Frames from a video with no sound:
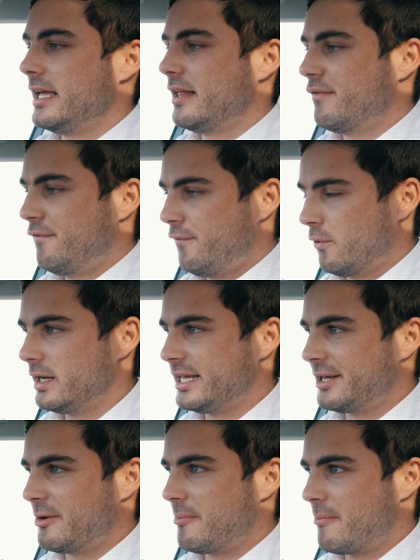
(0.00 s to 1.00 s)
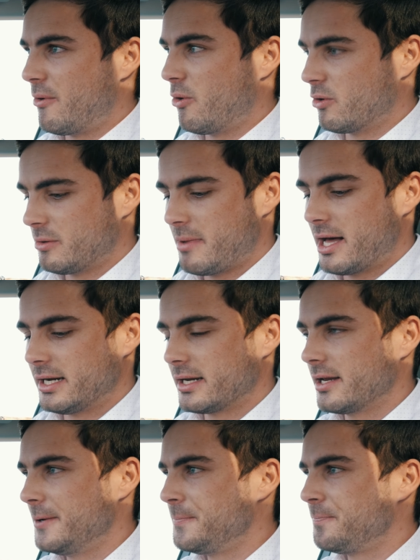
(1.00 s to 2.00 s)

it's fully automatic,